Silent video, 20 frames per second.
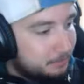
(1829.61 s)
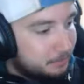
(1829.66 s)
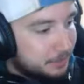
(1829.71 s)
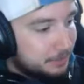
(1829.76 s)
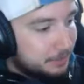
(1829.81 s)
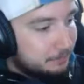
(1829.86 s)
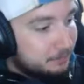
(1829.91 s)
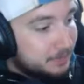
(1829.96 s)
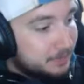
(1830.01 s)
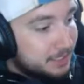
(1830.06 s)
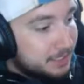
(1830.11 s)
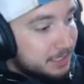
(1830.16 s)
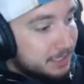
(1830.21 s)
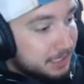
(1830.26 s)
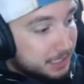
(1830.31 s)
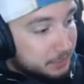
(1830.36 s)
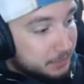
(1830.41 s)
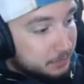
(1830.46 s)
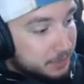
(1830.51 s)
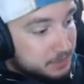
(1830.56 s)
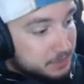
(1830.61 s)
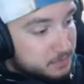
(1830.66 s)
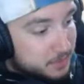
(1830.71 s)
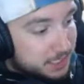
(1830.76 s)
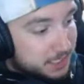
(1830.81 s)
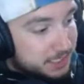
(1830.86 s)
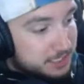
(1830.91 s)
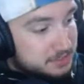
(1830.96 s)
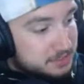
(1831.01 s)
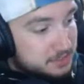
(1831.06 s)
But anyways,
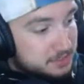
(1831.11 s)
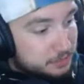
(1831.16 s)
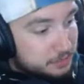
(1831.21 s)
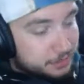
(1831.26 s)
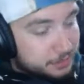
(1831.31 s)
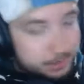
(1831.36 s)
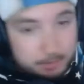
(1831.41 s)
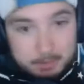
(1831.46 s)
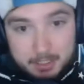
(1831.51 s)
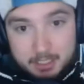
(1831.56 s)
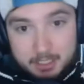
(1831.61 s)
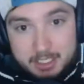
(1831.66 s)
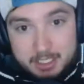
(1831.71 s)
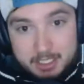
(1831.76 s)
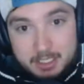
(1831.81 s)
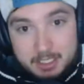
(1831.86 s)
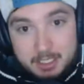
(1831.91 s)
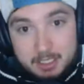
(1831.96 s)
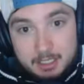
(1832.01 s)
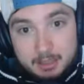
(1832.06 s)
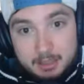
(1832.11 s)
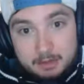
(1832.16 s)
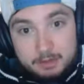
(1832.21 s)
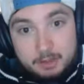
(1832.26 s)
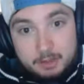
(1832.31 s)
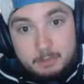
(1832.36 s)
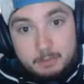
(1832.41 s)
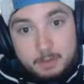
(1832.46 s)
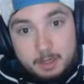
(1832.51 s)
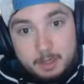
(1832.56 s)
we get into the third period.
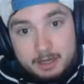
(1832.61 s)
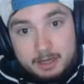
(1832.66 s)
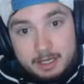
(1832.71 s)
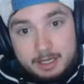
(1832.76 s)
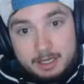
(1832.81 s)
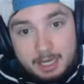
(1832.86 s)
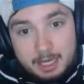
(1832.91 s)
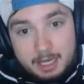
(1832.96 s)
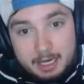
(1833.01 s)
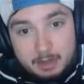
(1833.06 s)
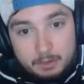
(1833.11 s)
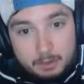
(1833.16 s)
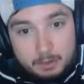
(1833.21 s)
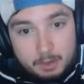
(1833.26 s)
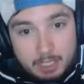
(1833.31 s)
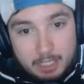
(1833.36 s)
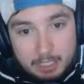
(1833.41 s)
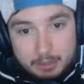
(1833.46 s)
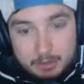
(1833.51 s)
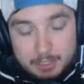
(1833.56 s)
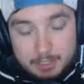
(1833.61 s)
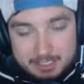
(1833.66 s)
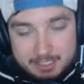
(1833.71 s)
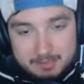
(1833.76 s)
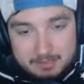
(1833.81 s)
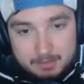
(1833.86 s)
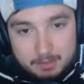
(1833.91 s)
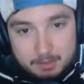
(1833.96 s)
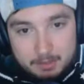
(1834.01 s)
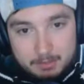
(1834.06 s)
Third period, I don't know how you
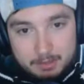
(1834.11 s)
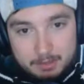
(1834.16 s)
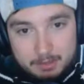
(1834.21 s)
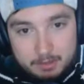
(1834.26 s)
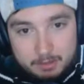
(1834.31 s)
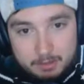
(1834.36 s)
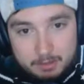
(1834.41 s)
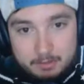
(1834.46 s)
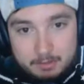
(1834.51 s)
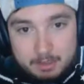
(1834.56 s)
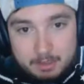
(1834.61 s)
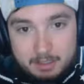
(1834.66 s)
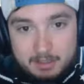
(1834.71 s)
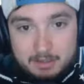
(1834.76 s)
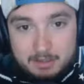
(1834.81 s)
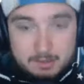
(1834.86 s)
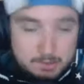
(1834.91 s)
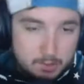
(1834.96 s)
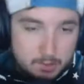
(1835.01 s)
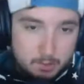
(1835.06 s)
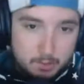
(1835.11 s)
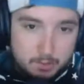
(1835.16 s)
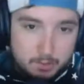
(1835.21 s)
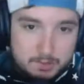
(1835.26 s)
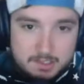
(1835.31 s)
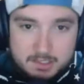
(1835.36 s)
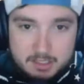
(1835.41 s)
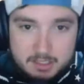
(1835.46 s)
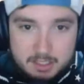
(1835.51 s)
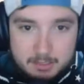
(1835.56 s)
guys felt about the third period. There's no
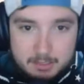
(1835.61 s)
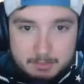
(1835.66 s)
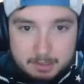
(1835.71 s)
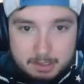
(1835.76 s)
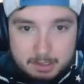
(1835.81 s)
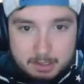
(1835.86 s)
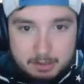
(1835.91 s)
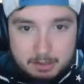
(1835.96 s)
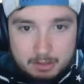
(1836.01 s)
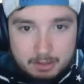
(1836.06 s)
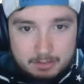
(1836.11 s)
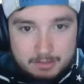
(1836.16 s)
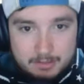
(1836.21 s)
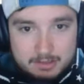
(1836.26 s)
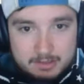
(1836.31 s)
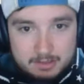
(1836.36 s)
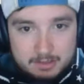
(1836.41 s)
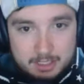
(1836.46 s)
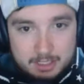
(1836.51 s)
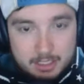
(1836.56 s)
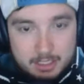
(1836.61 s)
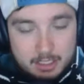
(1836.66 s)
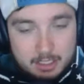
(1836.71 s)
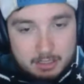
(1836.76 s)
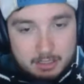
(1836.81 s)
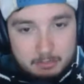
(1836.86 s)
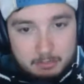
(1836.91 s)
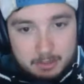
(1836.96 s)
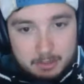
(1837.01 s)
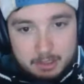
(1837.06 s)
goals to talk about here, obviously.
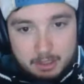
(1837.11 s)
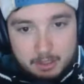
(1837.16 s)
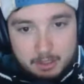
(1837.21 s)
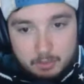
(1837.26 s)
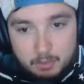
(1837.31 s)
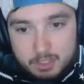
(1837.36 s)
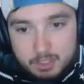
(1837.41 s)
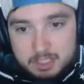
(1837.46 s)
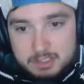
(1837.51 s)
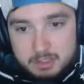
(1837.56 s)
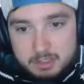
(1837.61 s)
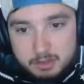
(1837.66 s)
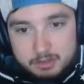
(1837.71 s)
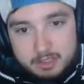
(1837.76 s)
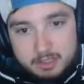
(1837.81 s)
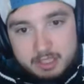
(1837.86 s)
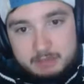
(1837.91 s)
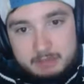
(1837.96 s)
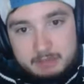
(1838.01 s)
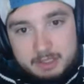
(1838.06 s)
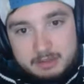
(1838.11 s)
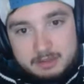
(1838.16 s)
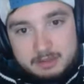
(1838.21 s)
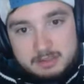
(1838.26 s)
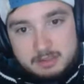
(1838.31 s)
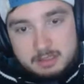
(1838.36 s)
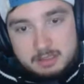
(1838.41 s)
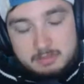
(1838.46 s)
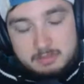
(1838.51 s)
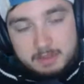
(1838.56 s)
But what did y'all think about the
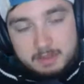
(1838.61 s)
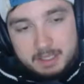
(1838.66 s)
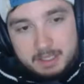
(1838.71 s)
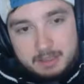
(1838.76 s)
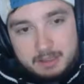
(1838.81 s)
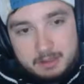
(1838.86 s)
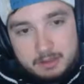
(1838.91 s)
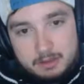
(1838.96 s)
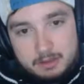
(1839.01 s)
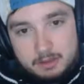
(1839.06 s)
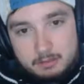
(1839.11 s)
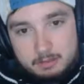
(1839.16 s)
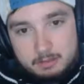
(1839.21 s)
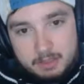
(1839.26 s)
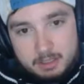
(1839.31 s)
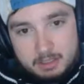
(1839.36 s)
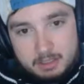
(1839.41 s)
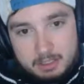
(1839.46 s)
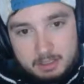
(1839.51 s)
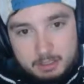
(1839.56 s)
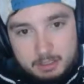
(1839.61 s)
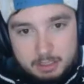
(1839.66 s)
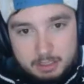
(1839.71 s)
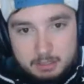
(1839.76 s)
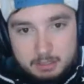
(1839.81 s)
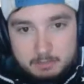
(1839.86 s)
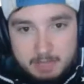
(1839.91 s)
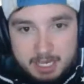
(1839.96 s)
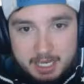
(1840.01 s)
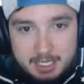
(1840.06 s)
Stars' play in the third period?
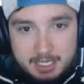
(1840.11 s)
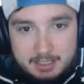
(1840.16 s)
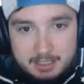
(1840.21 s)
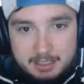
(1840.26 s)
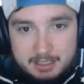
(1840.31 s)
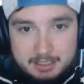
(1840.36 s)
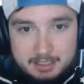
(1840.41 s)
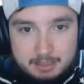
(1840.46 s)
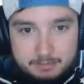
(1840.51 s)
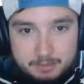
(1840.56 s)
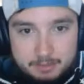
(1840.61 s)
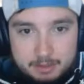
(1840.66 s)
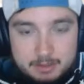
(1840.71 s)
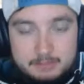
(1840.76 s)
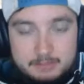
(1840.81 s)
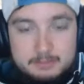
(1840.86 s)
Good, bad, indifferent?